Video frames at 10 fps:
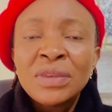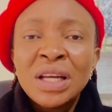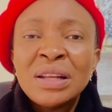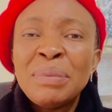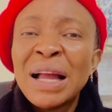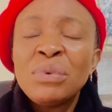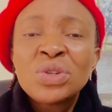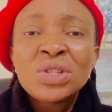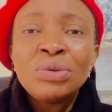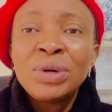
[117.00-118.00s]
The
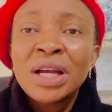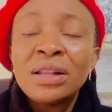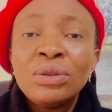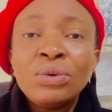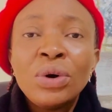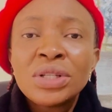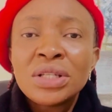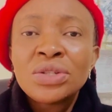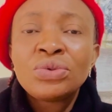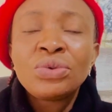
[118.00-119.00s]
Bible says we can do all
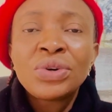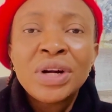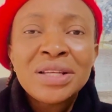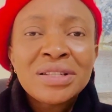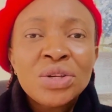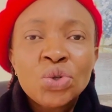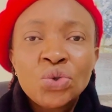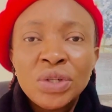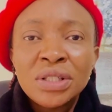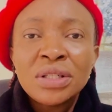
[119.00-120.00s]
things through Christ that
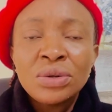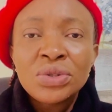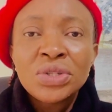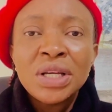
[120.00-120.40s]
strengthens us.